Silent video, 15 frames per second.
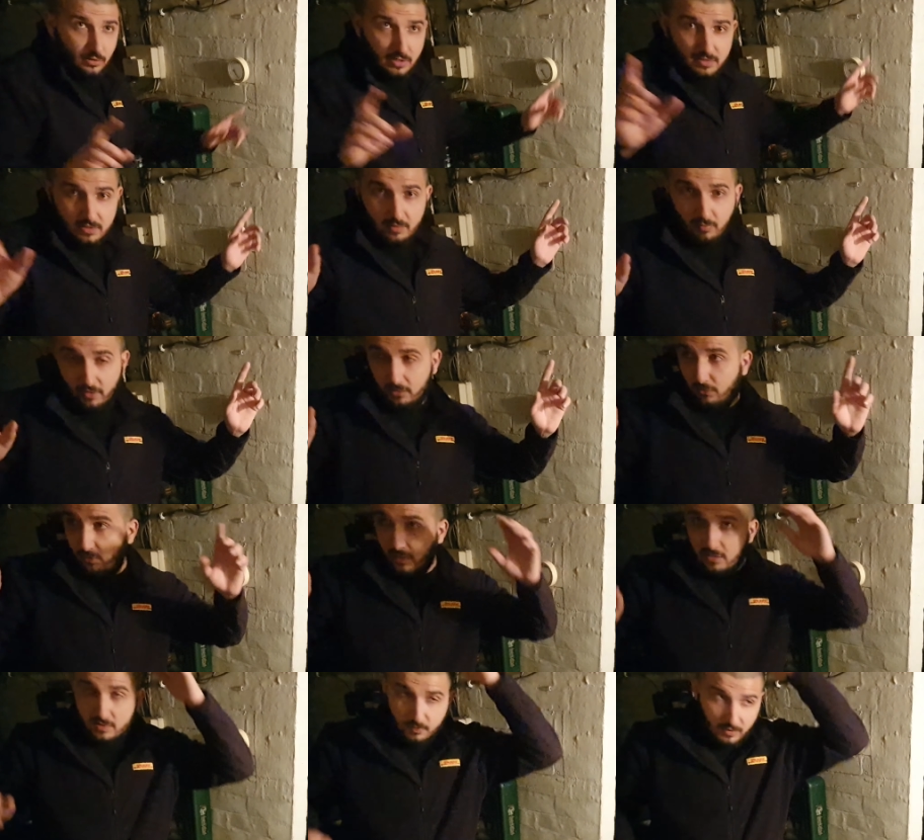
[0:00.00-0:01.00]
you can see by the
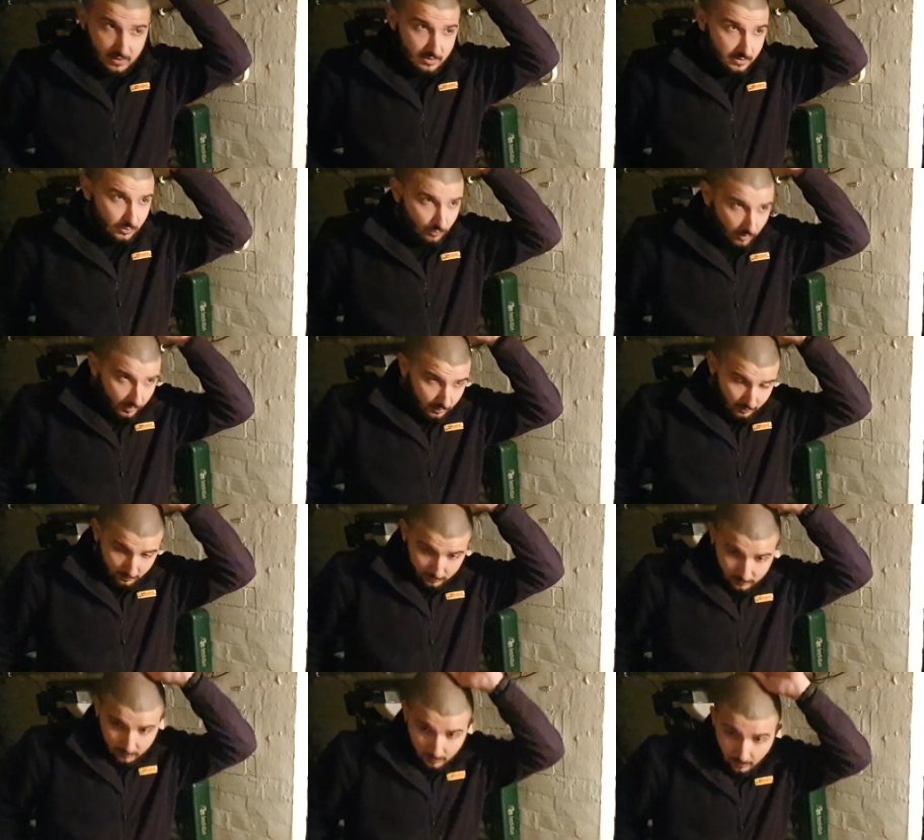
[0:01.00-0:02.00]
way, the space is quite,
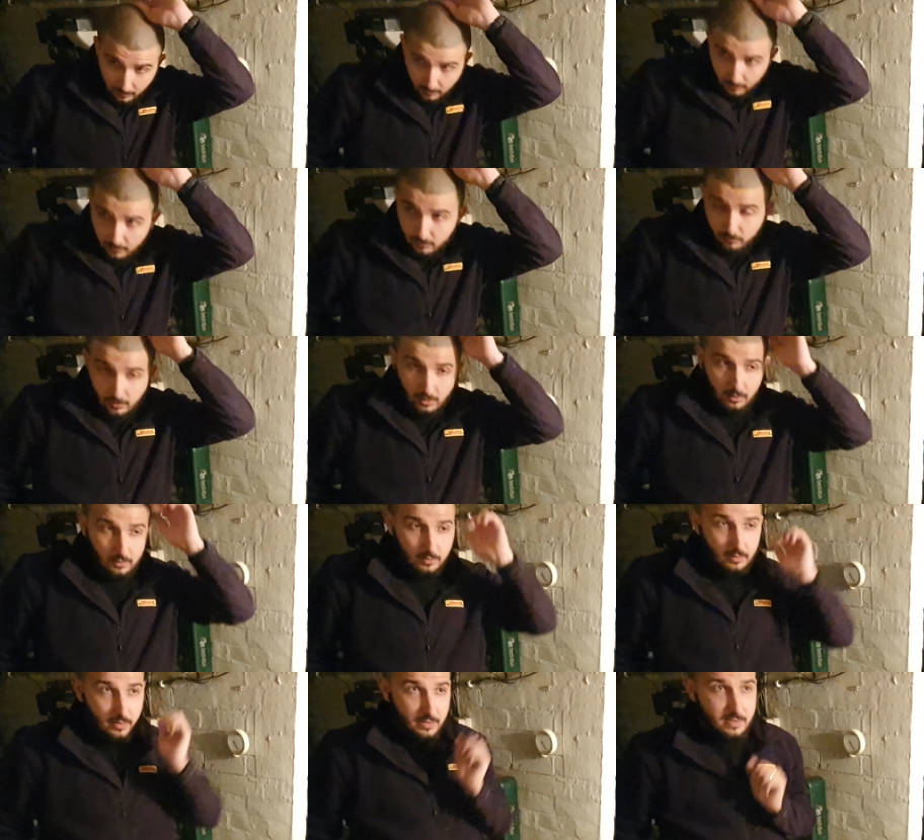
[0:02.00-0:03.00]

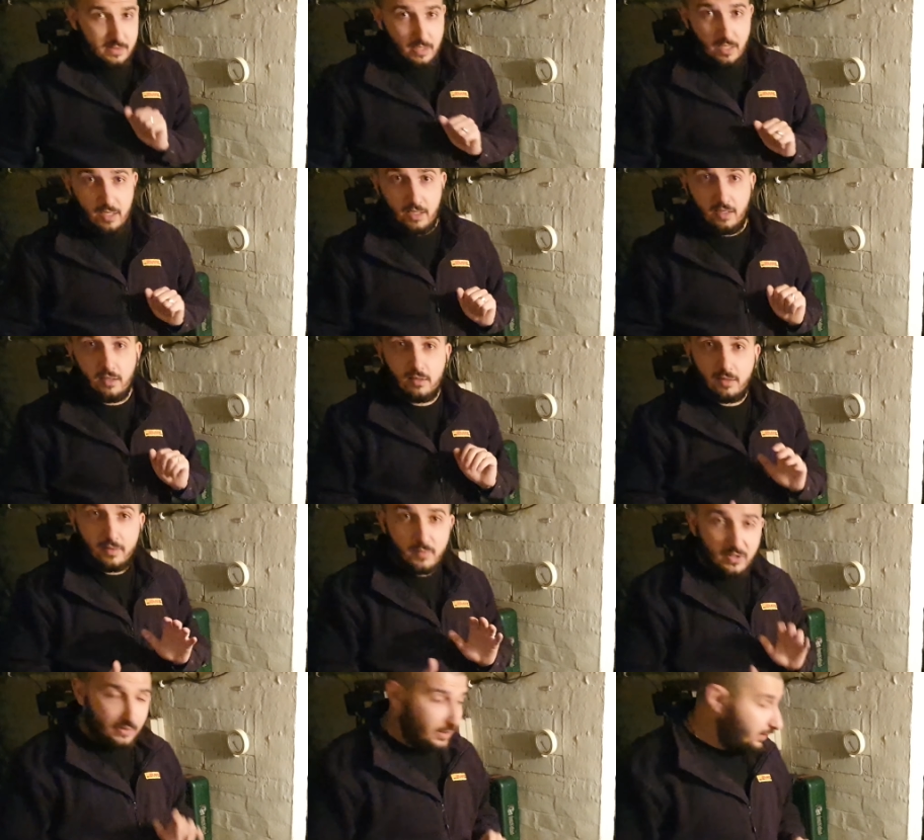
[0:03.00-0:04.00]
well, let's say
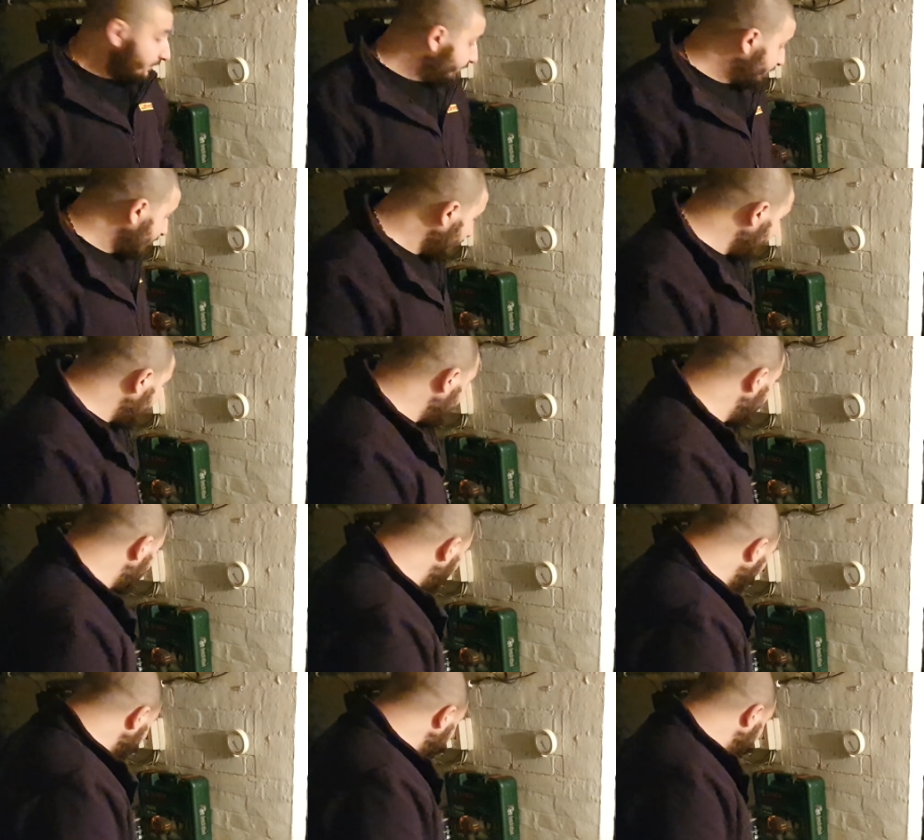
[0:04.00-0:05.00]
limited.
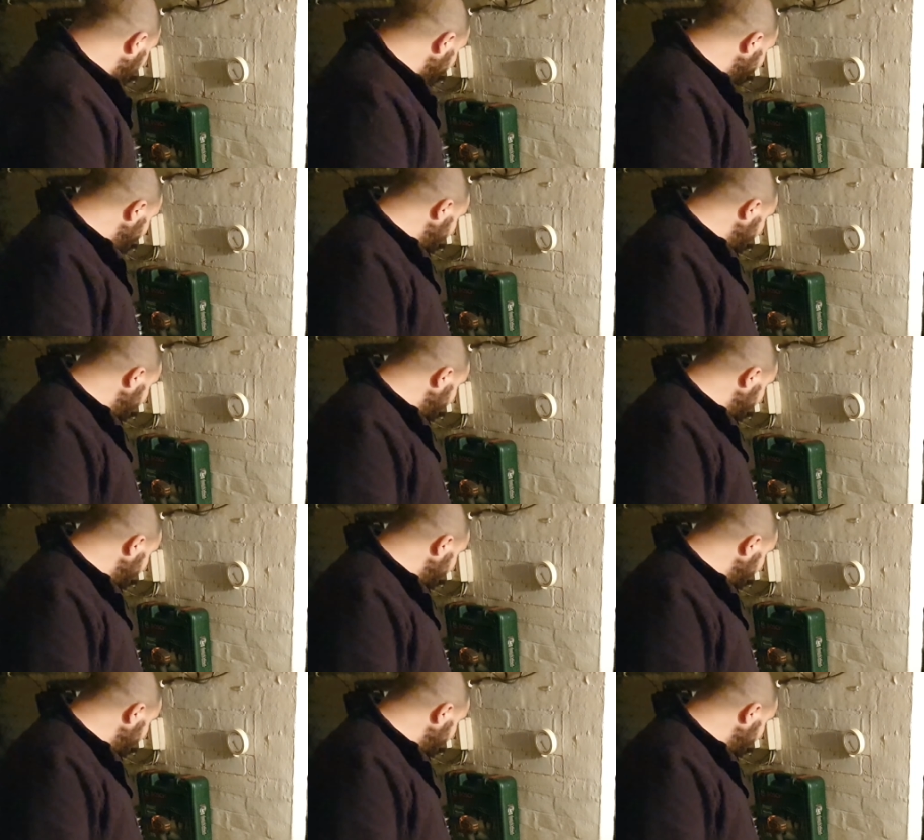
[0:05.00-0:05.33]
What we're gonna